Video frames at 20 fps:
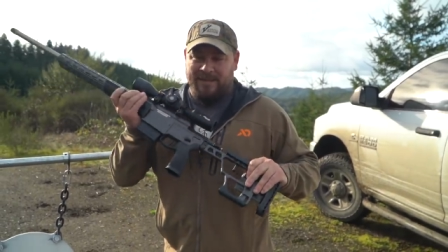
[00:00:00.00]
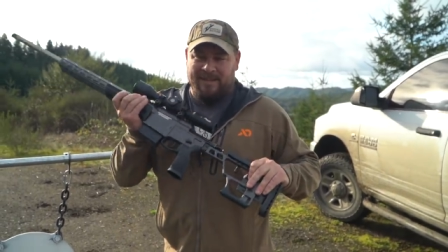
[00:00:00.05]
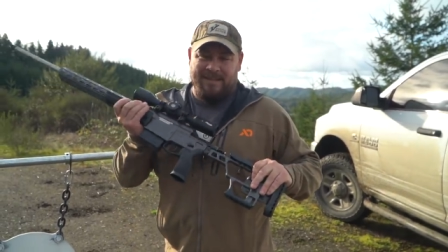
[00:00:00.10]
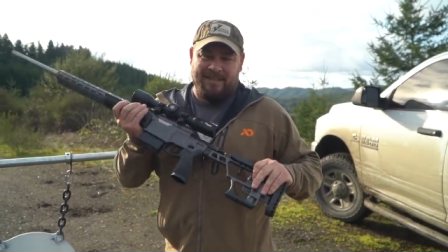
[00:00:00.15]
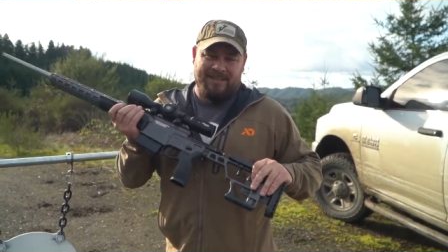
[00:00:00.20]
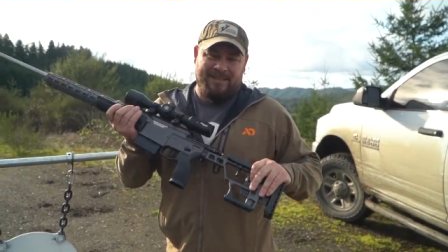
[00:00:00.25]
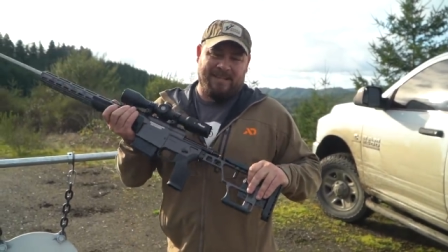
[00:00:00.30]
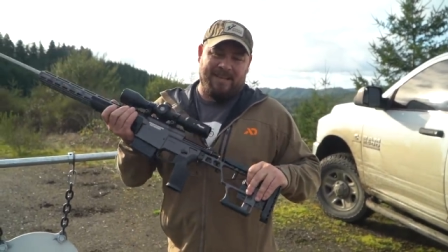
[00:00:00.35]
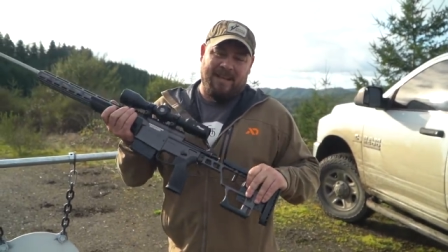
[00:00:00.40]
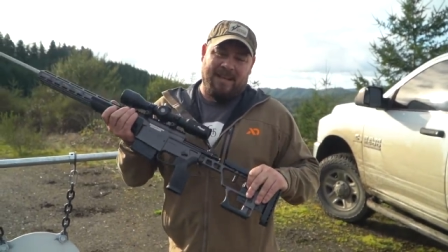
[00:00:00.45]

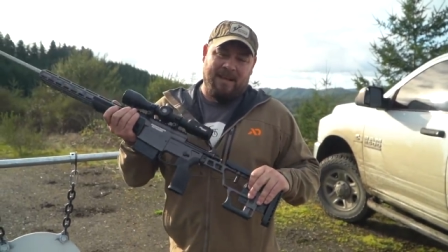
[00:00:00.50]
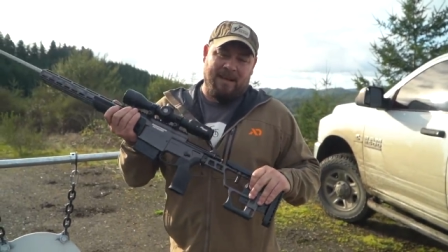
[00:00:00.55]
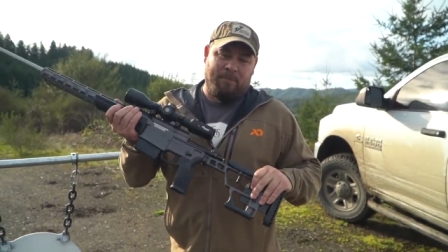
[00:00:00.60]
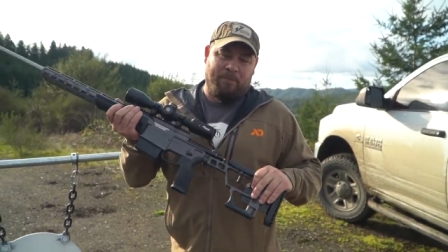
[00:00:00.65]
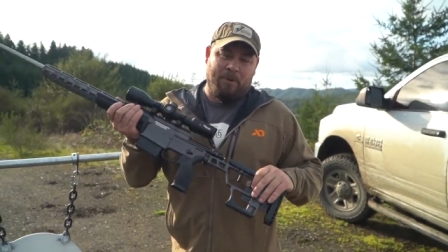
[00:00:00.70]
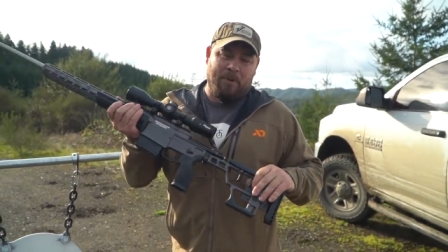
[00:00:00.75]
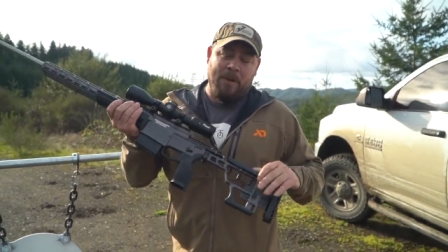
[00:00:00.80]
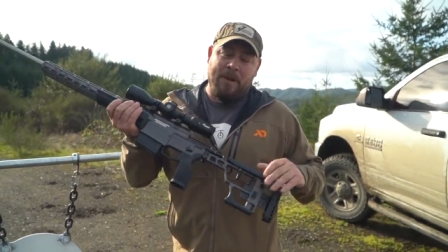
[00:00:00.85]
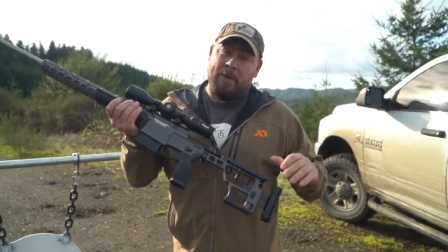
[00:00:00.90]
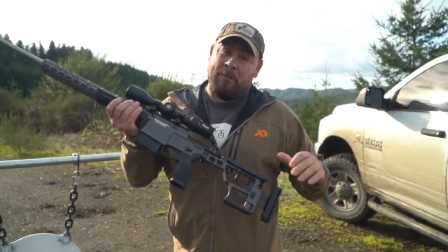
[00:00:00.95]
it's uh,
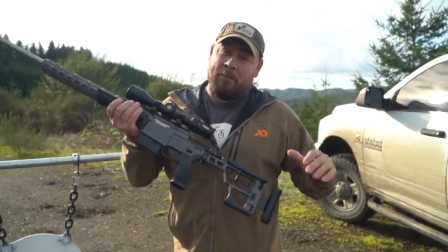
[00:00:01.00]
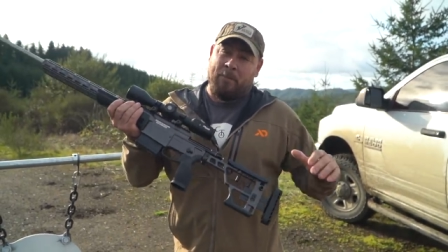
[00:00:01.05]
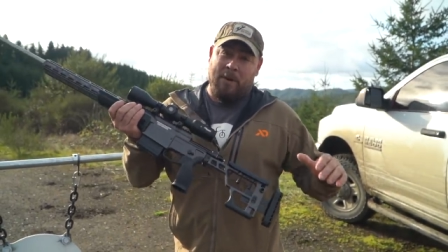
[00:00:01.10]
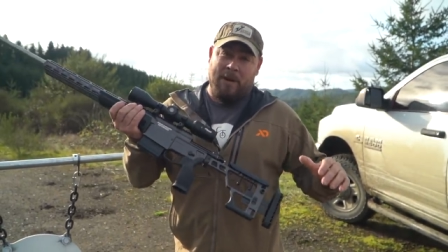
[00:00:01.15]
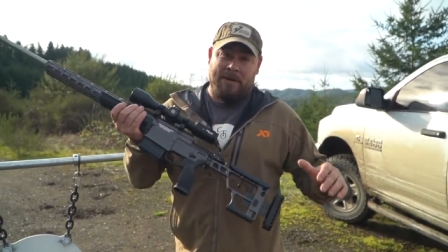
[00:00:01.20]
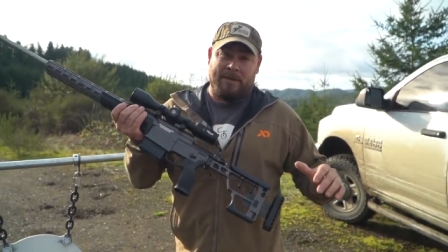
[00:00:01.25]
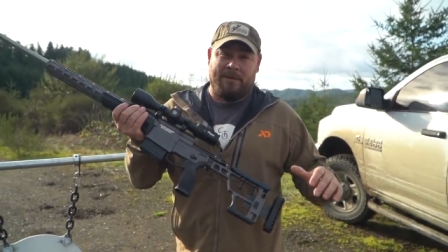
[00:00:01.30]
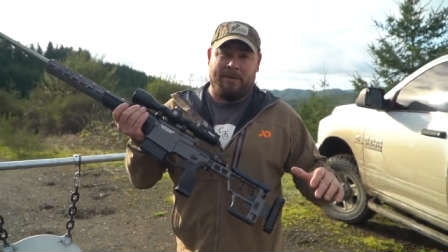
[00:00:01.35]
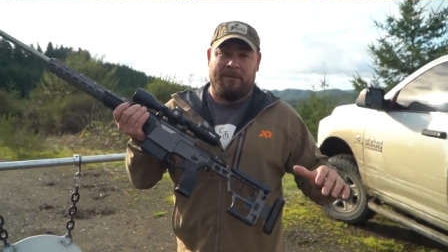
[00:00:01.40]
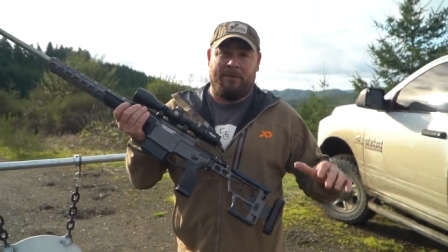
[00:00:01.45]
pretty
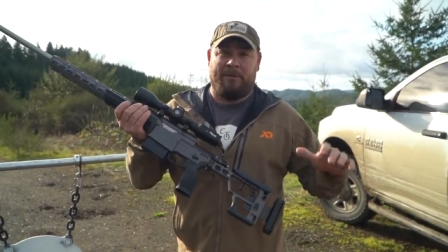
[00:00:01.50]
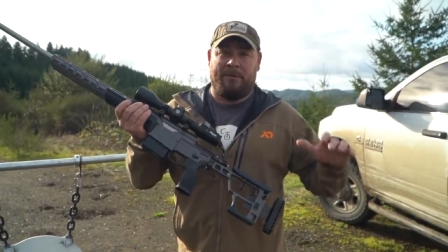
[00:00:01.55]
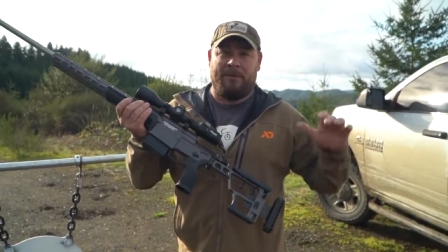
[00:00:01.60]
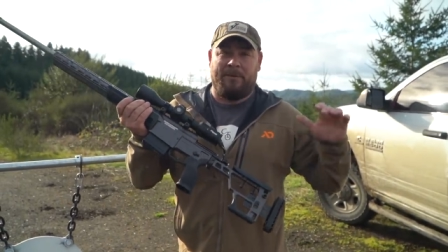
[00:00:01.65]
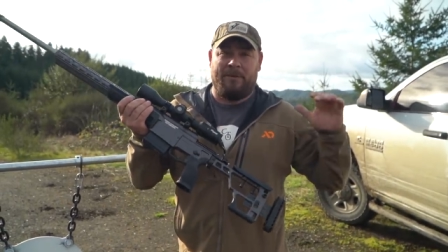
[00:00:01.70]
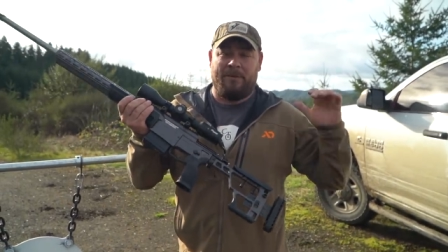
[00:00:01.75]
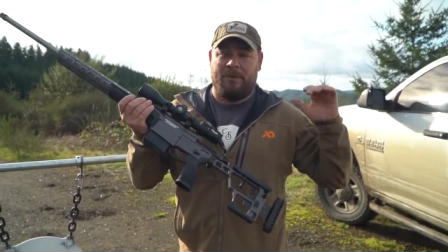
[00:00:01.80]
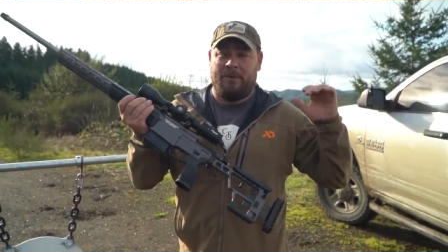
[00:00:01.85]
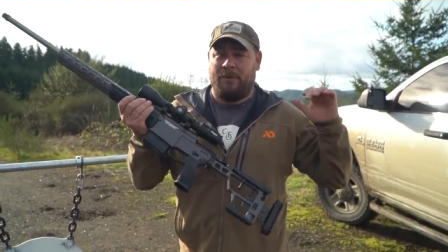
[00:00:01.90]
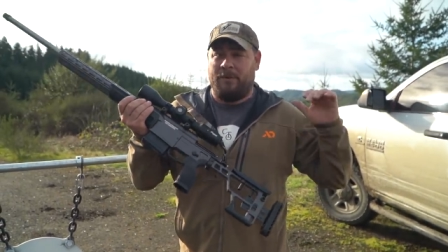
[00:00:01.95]
impressive
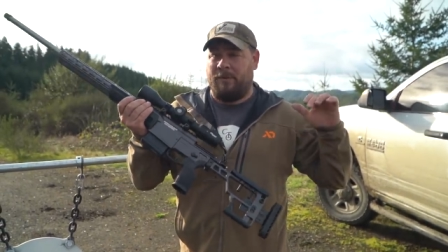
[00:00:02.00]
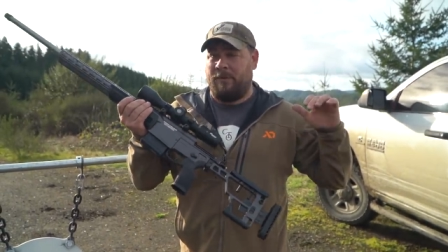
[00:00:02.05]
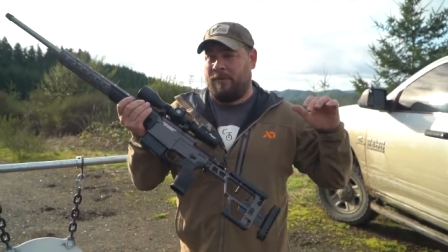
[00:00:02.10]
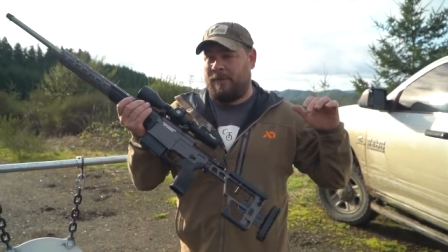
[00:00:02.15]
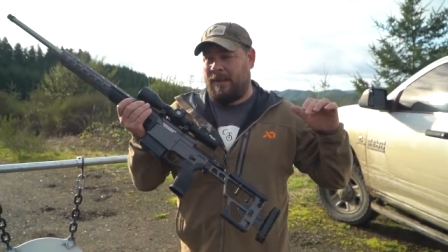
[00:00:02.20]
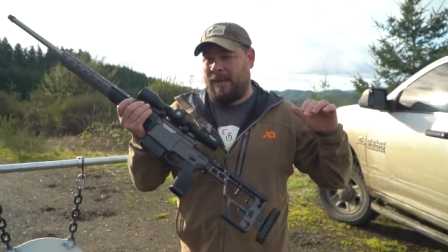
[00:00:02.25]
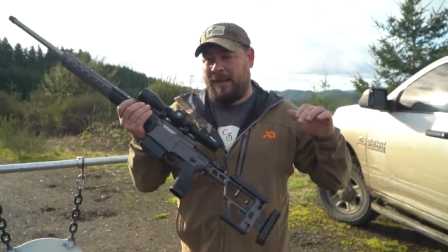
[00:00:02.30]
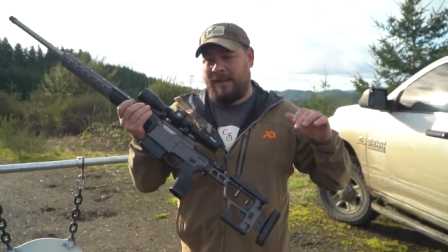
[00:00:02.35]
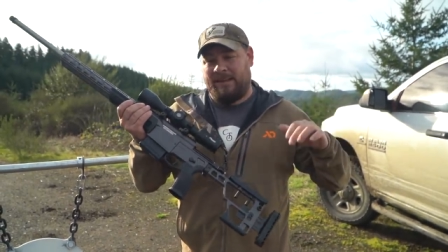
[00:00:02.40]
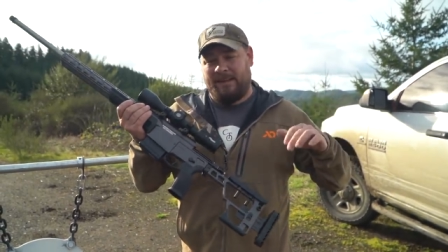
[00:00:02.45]
to
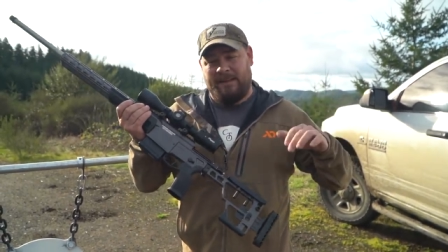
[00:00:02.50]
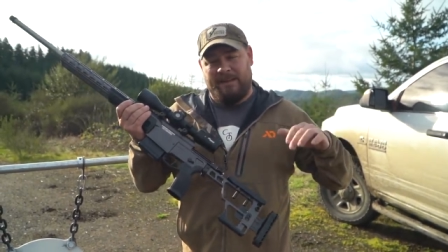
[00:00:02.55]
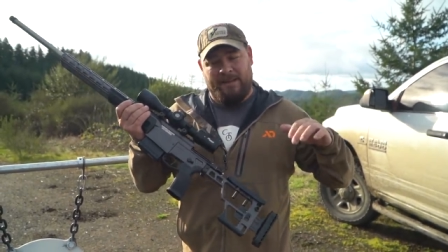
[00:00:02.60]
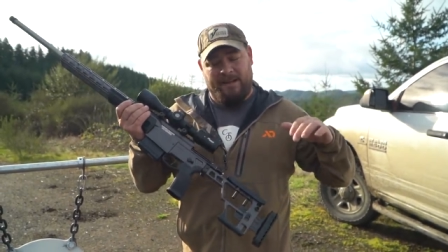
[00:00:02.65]
like